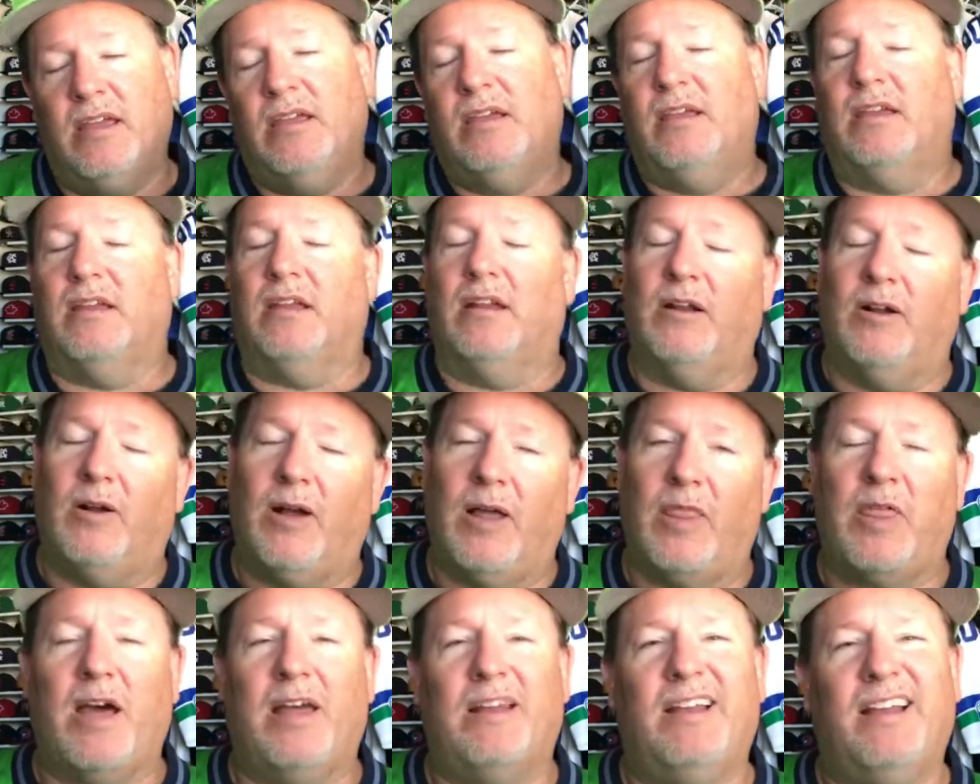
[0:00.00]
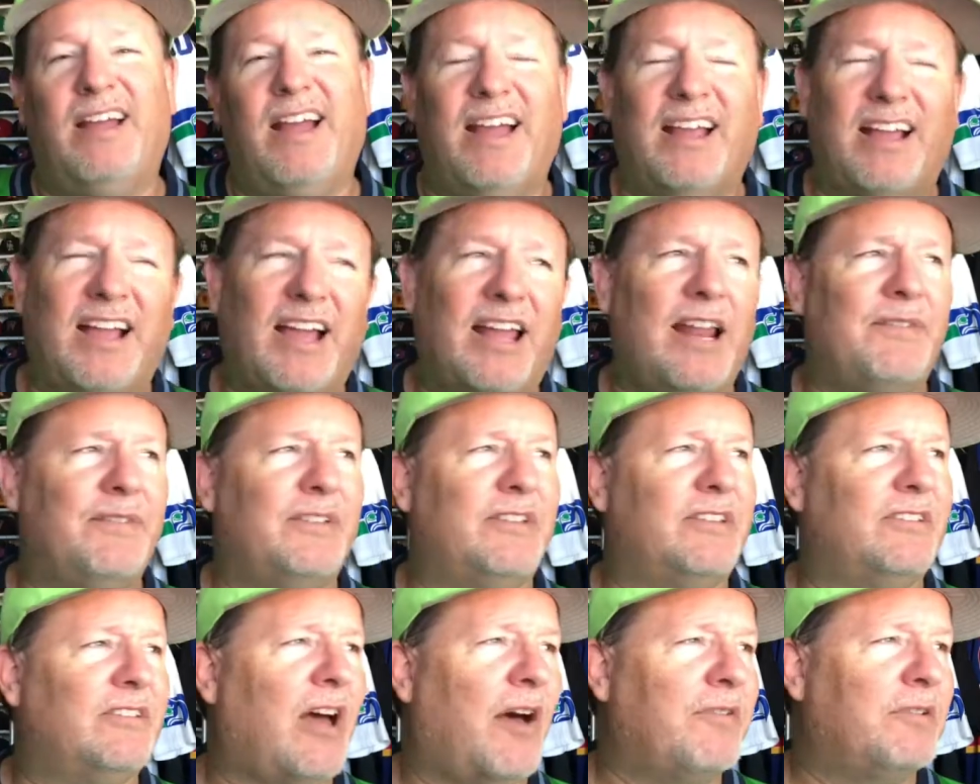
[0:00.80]
I thought, I kind of have a
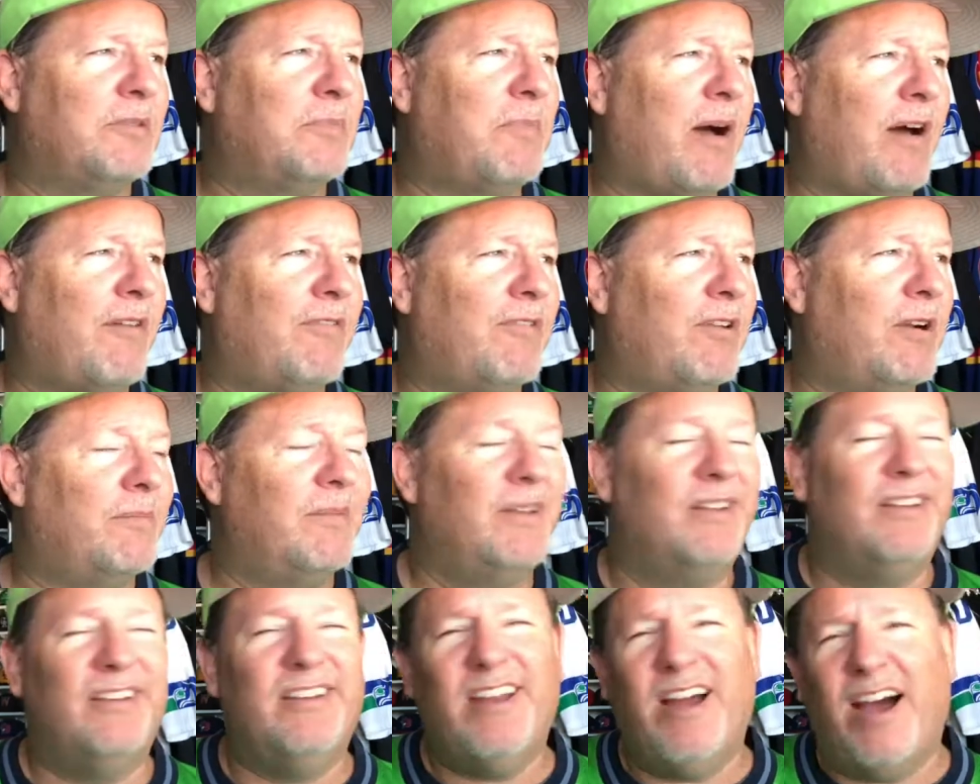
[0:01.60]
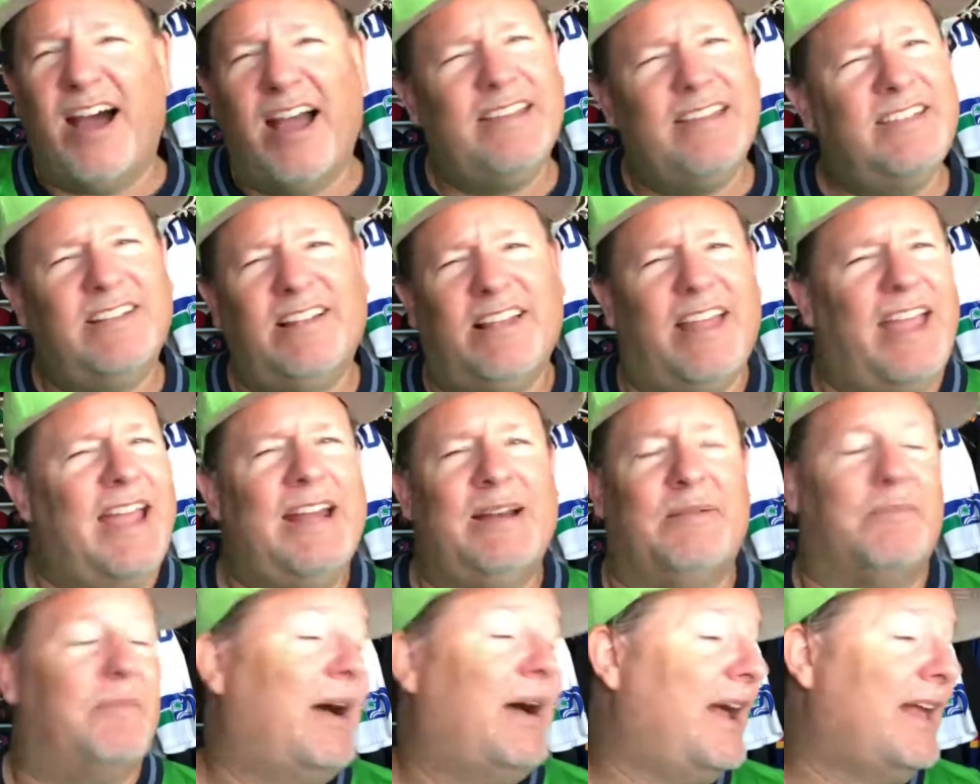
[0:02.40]
soft spot for them. No, I still hate
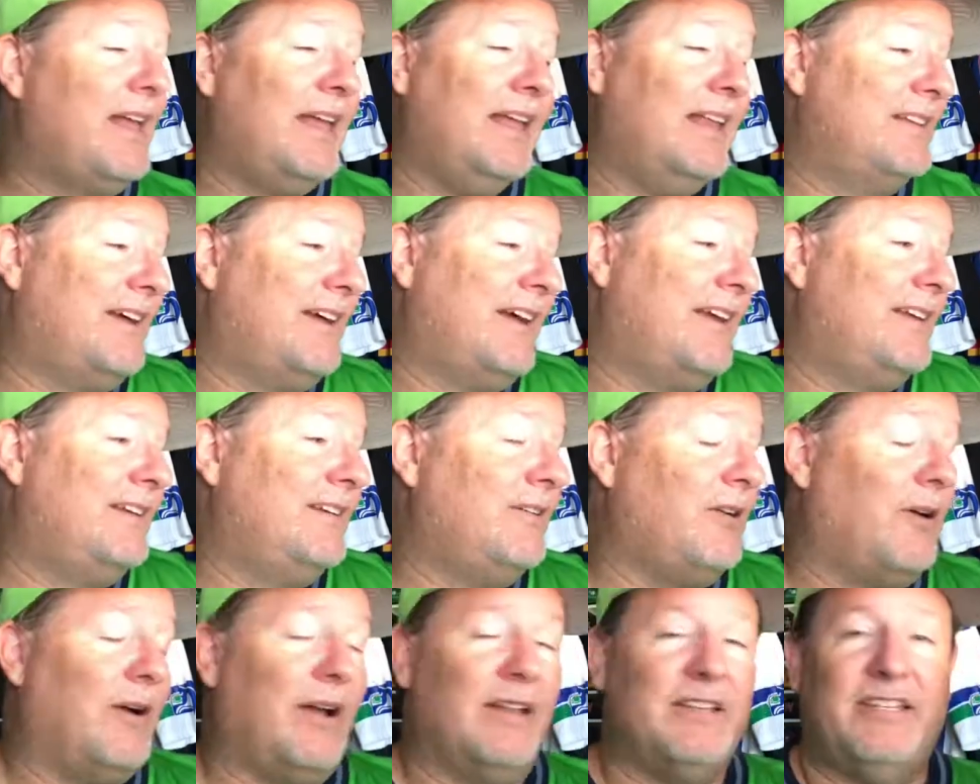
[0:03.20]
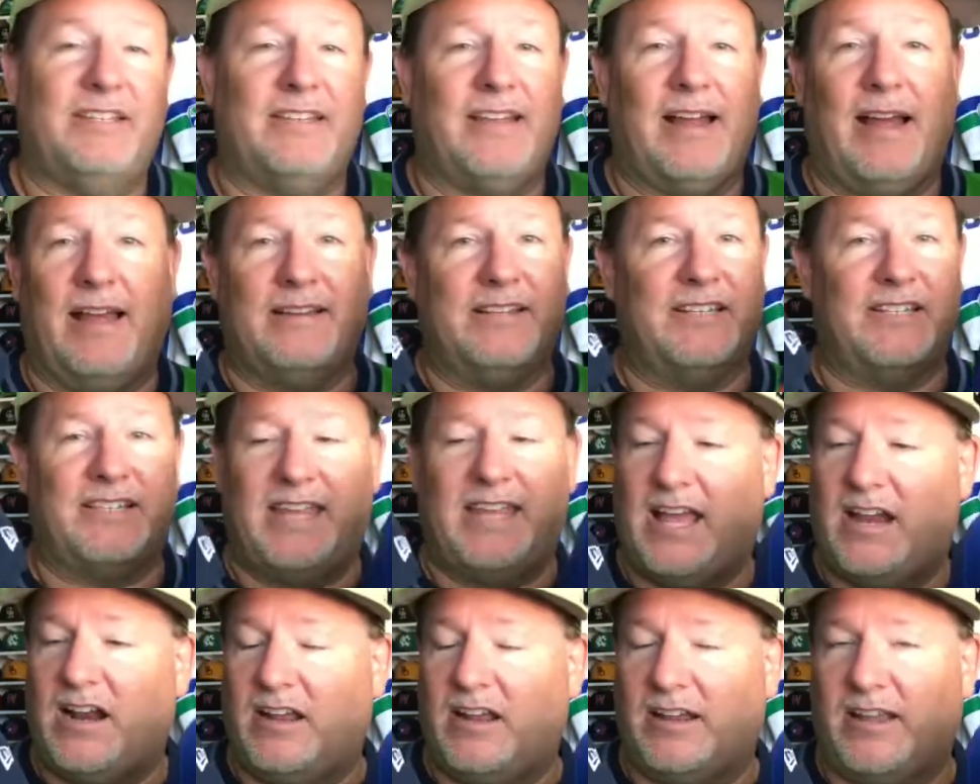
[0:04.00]
them. I don't know. I just
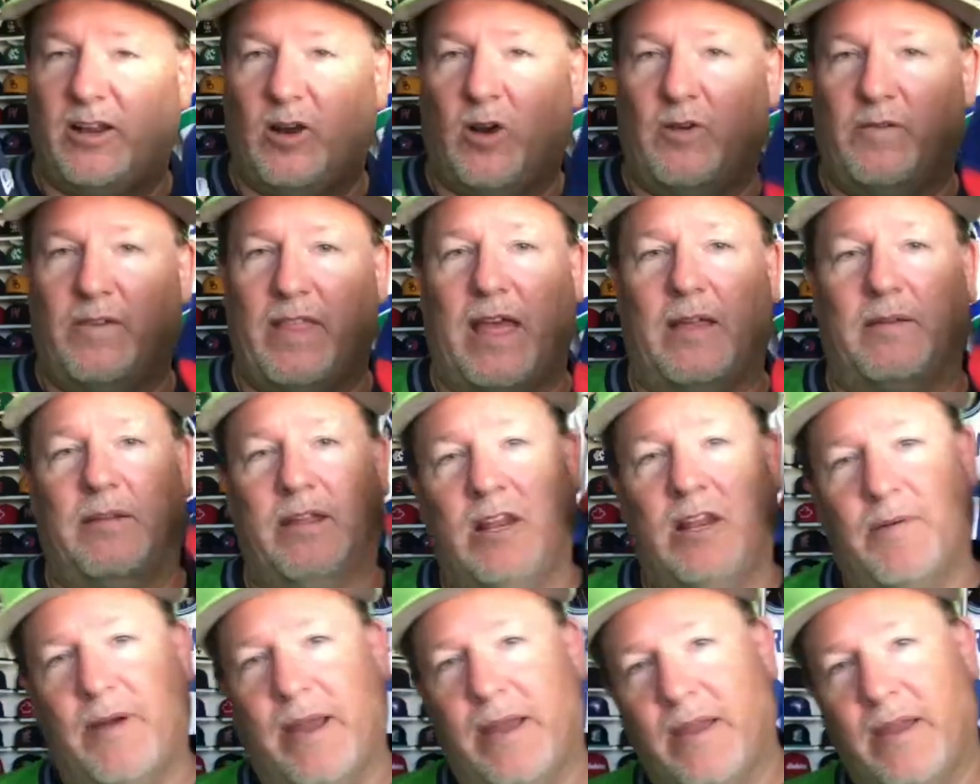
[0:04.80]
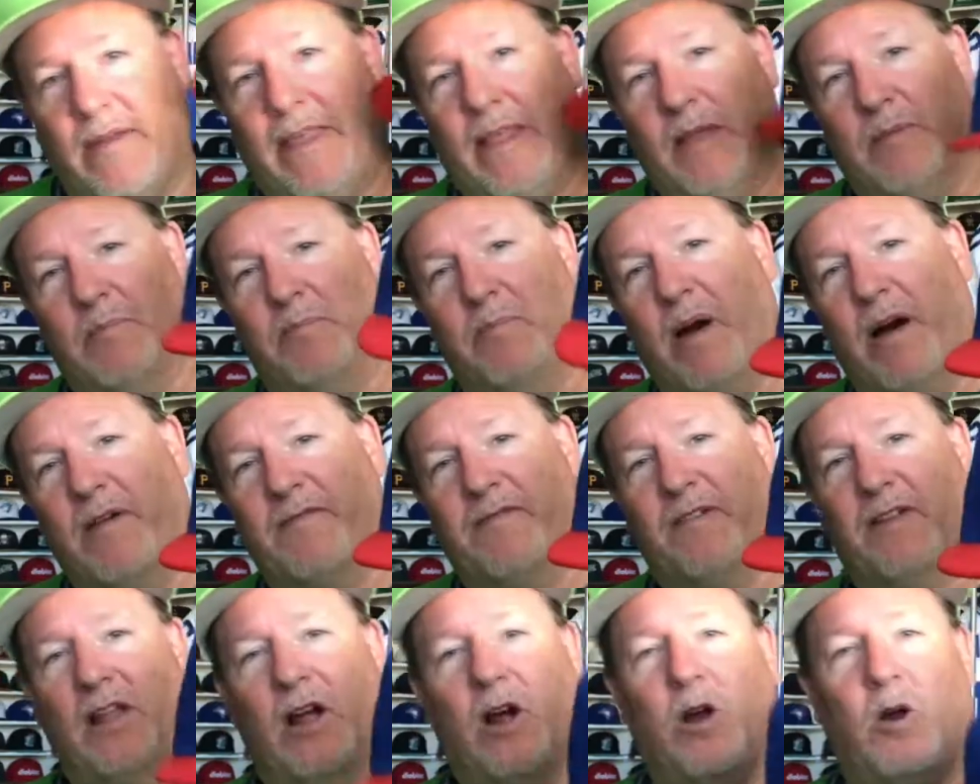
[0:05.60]
cannot get over that. Anyway,
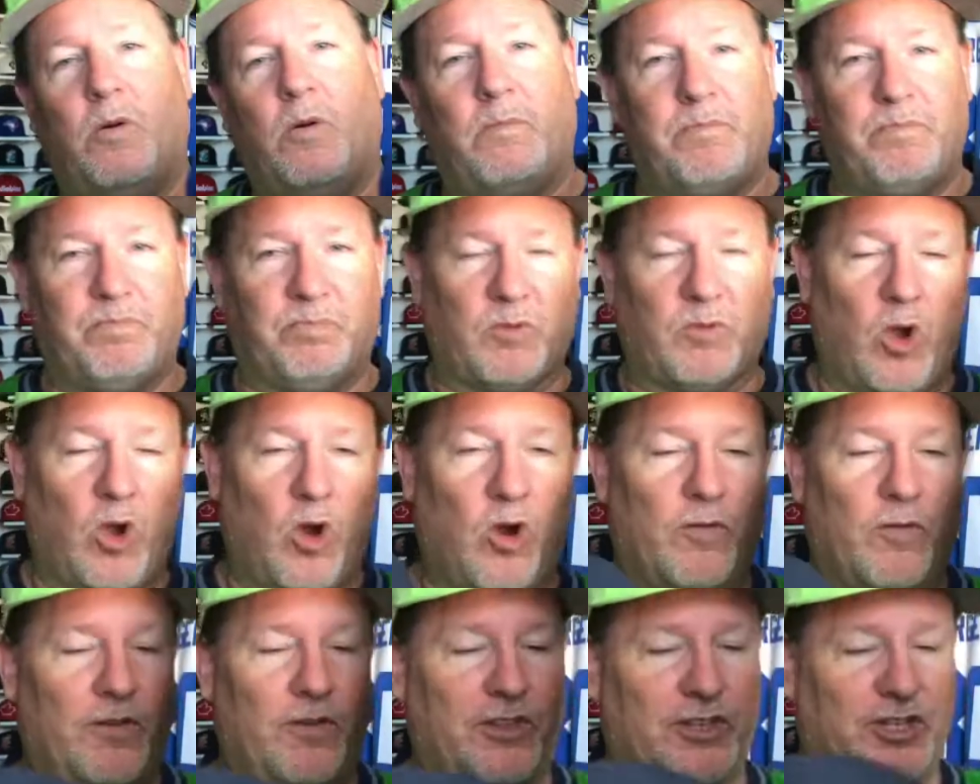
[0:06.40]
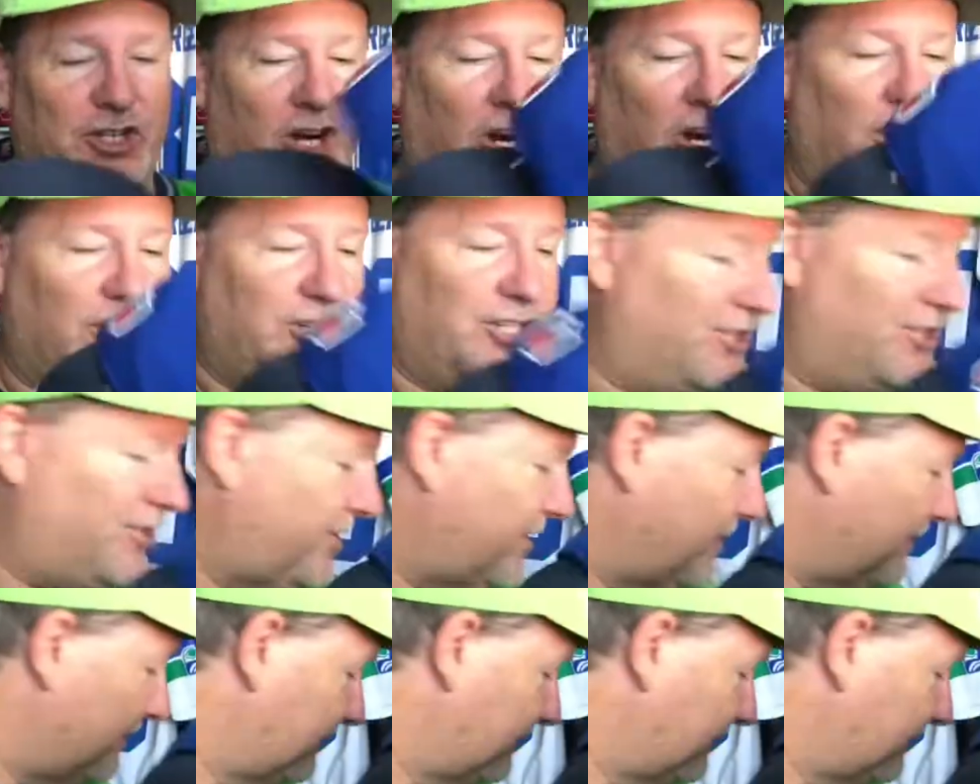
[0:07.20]
Buffalo over the Chargers.